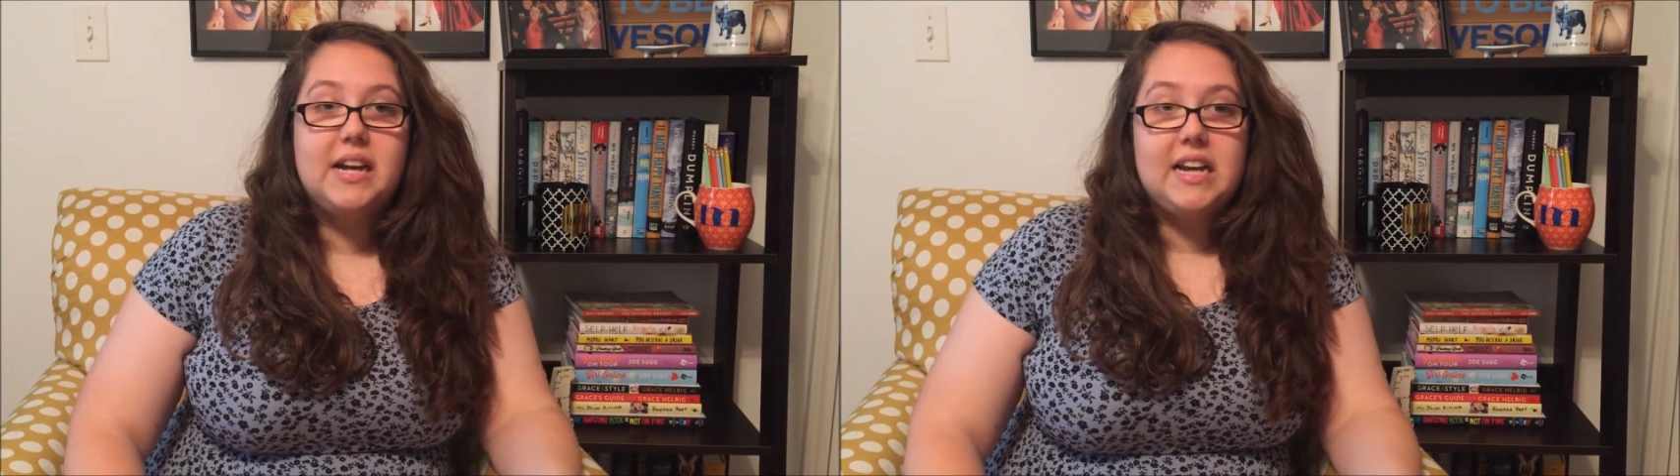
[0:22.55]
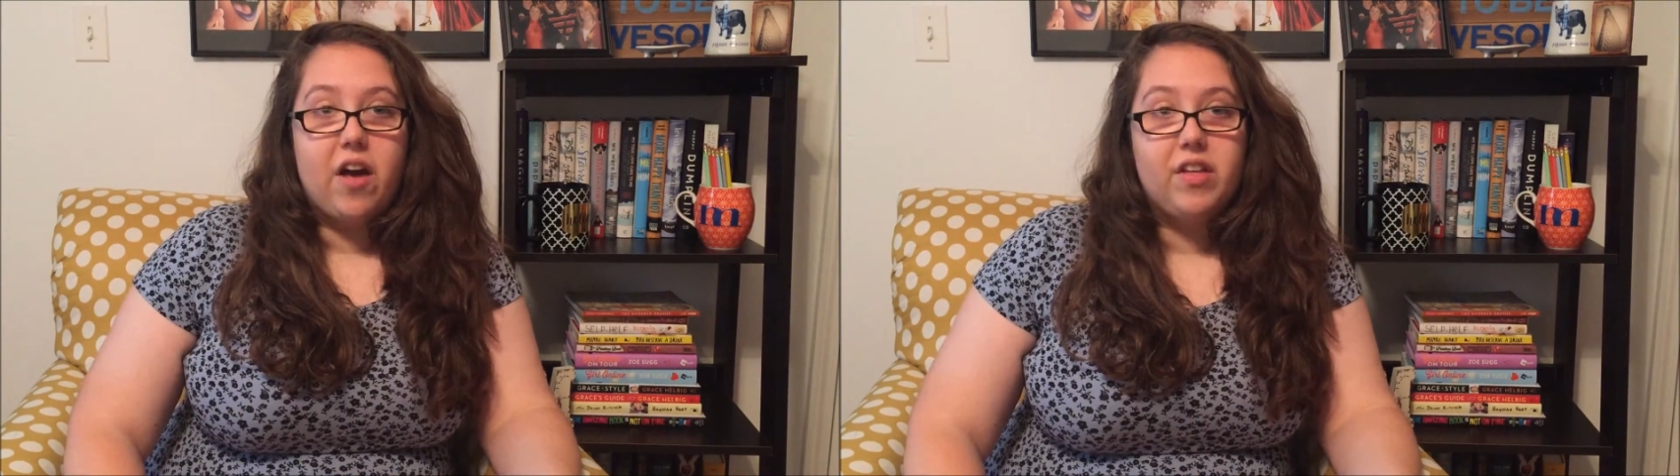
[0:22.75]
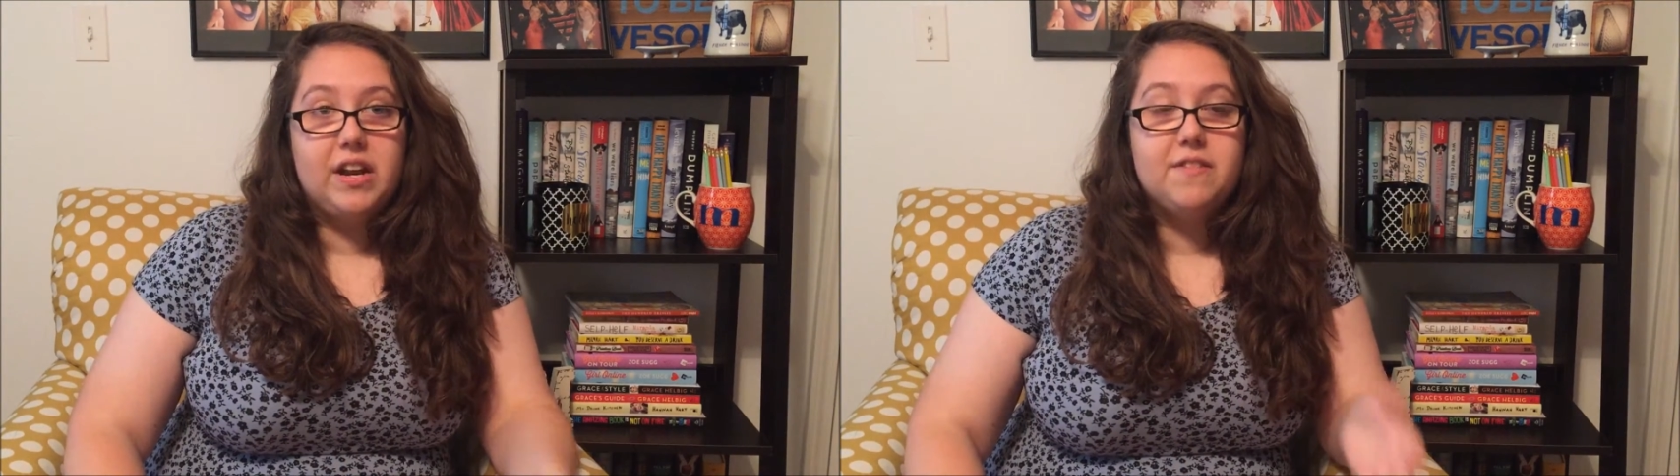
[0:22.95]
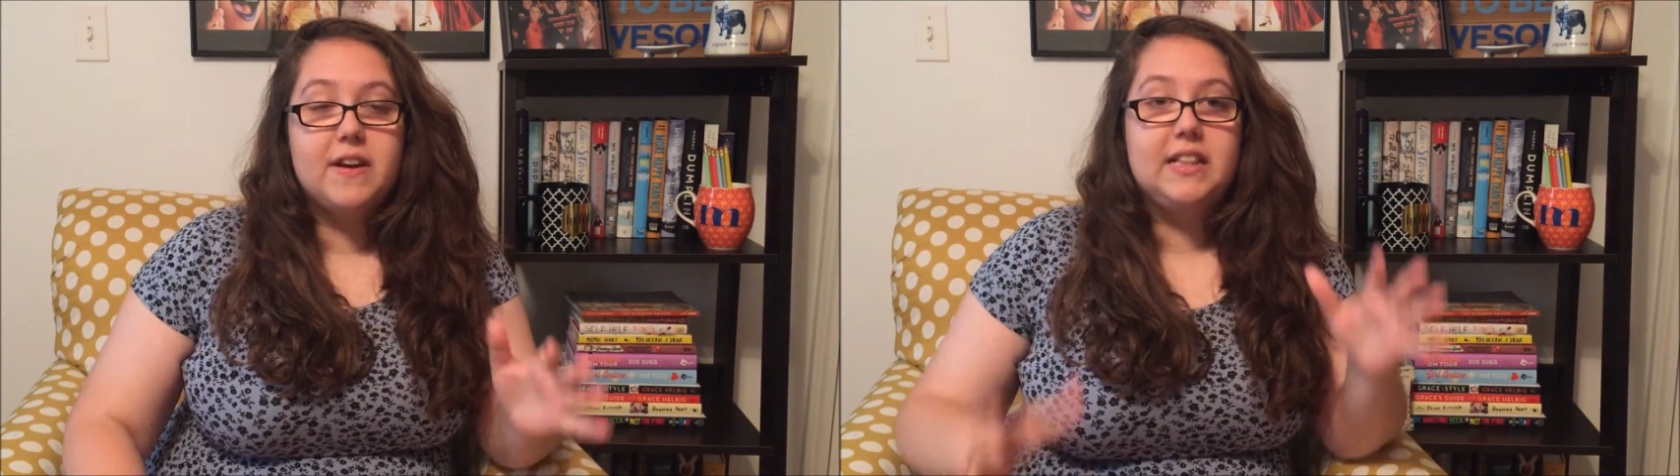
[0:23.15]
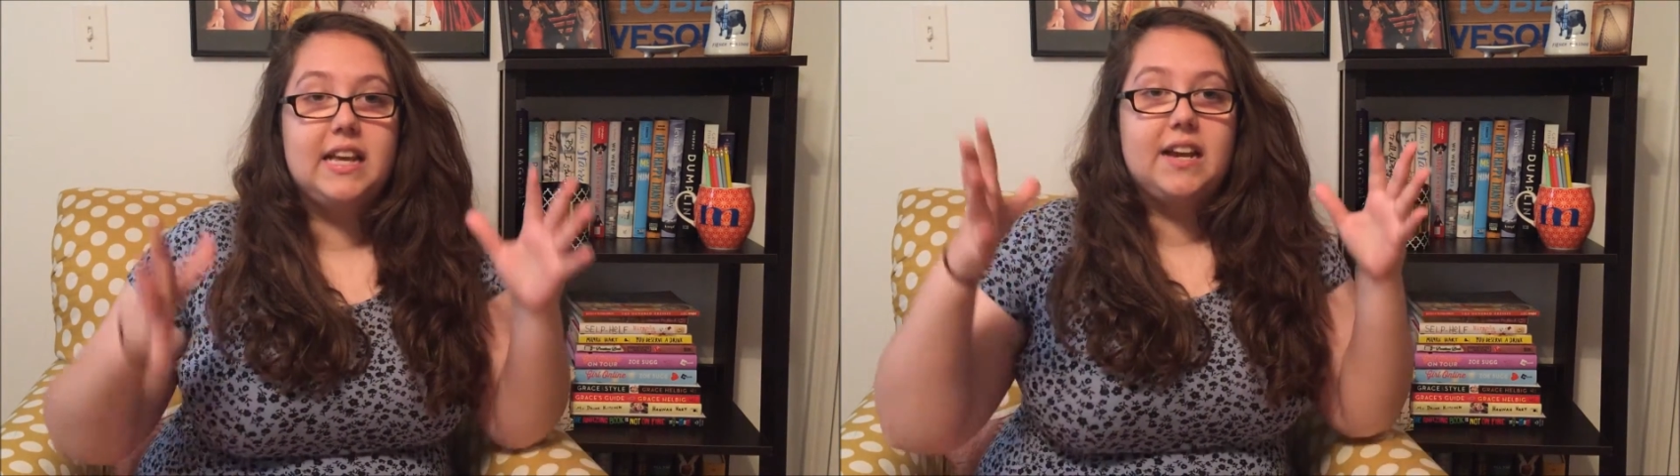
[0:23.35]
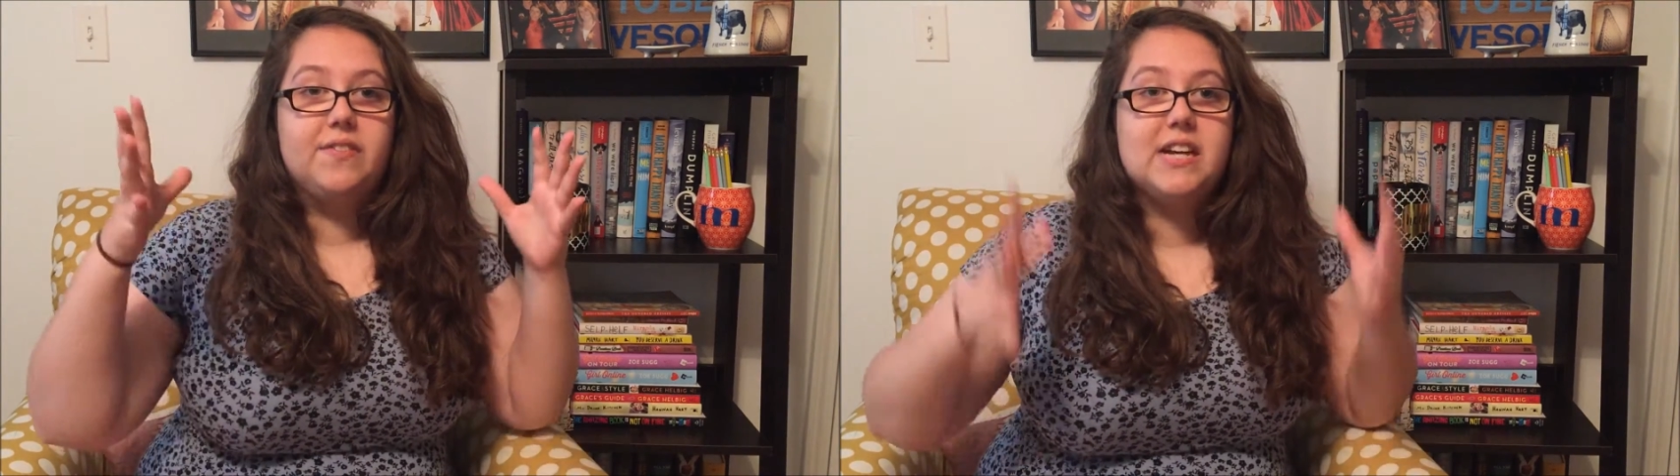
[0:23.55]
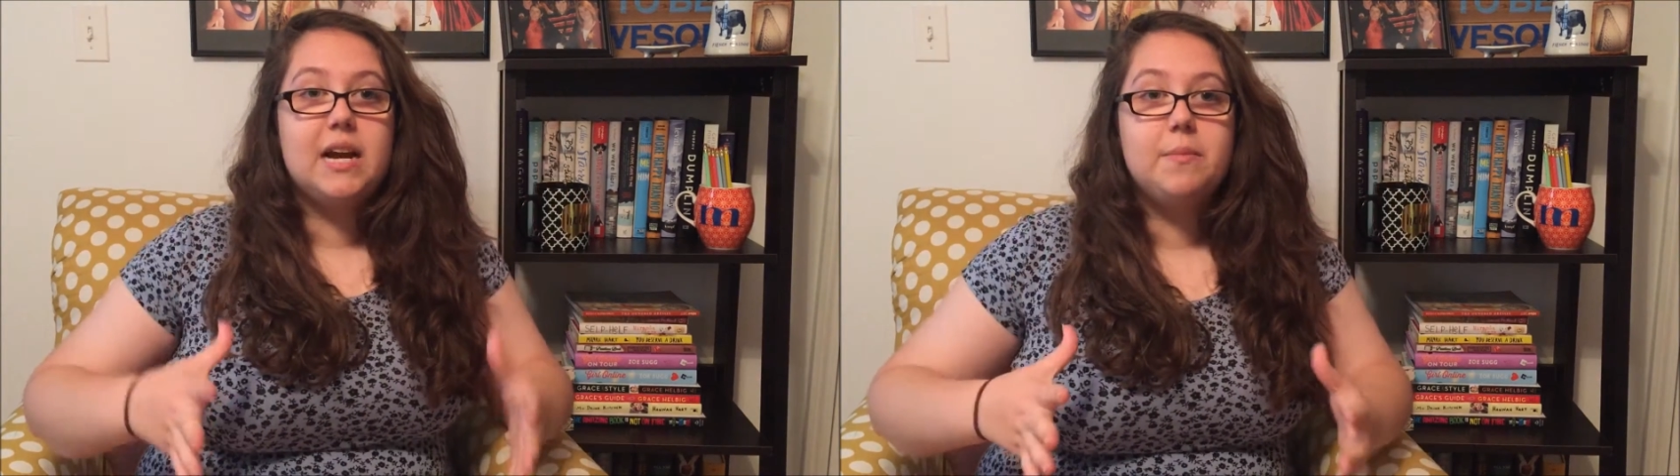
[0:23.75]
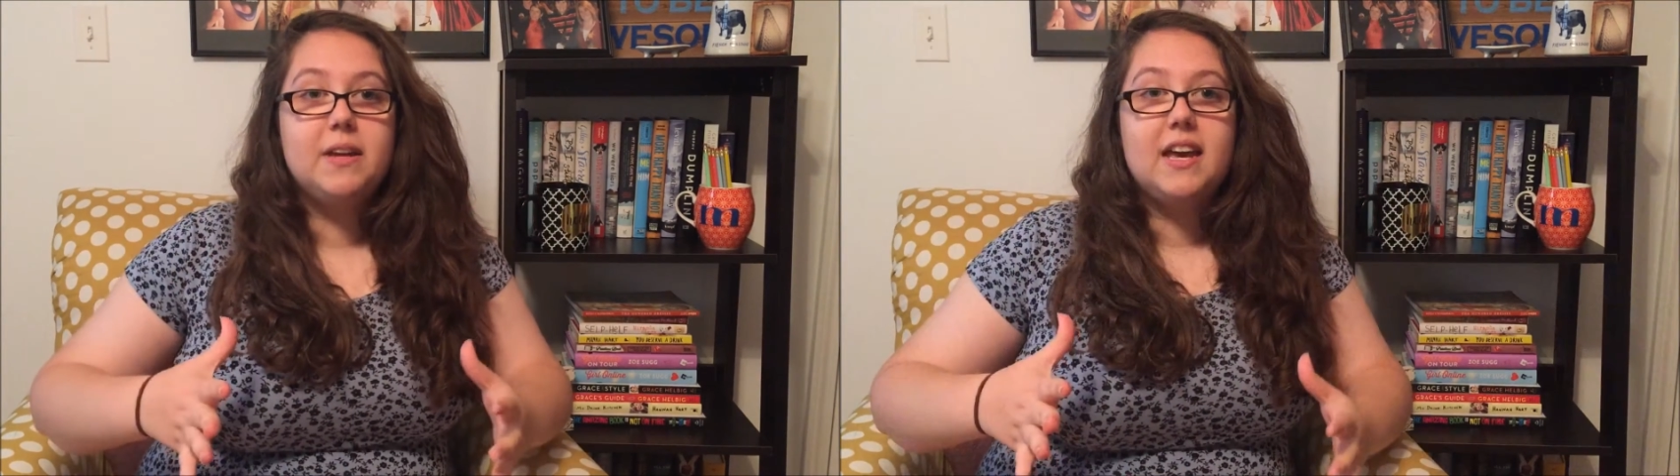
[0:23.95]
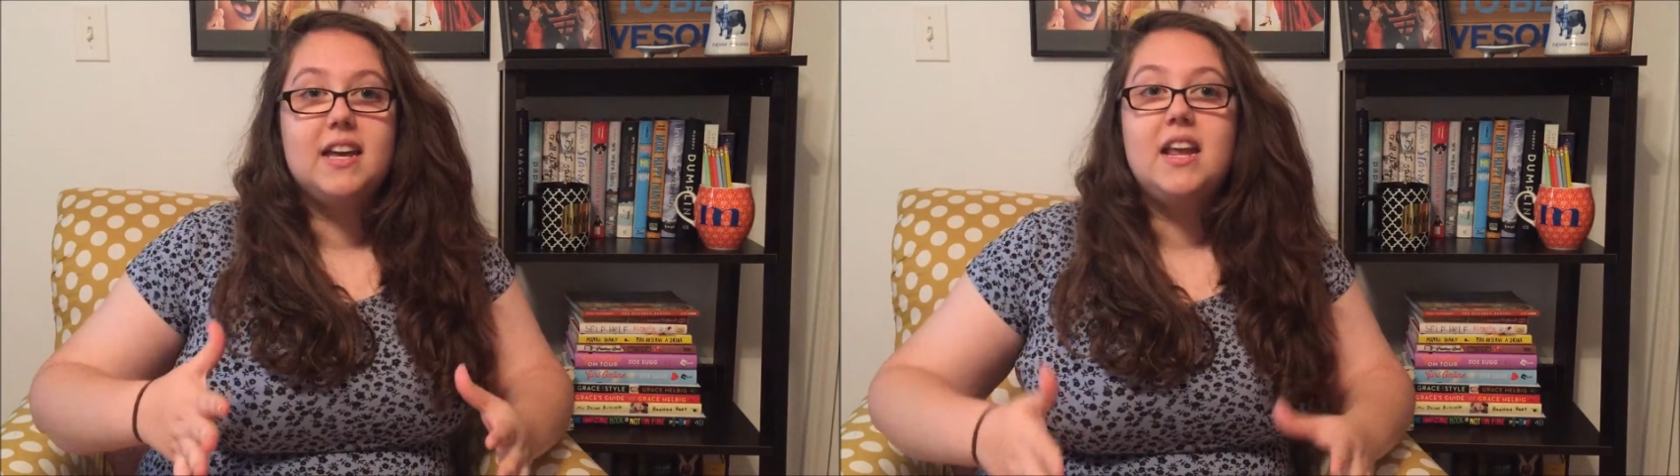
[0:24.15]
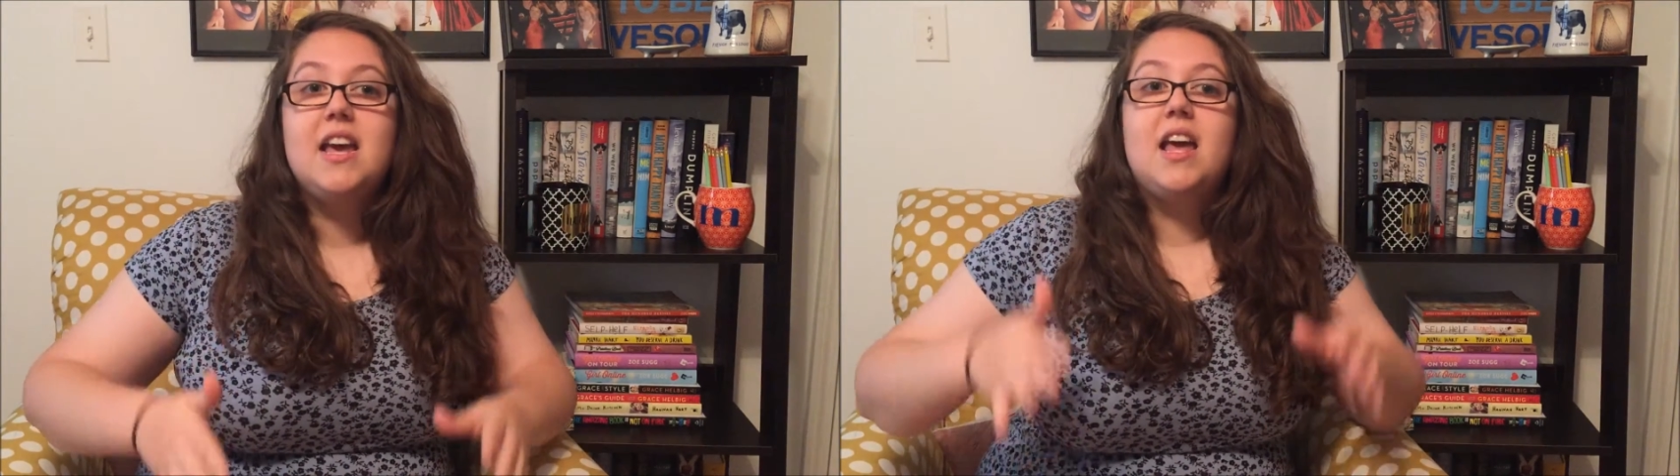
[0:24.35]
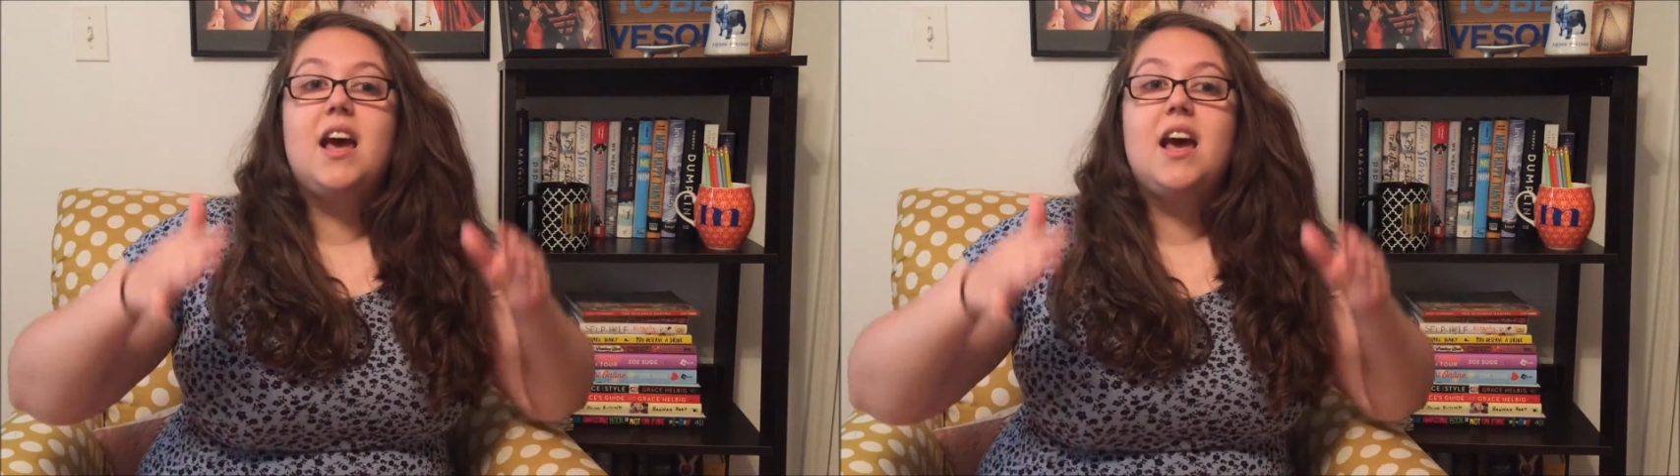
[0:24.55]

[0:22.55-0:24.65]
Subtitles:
and now that I finally have time again,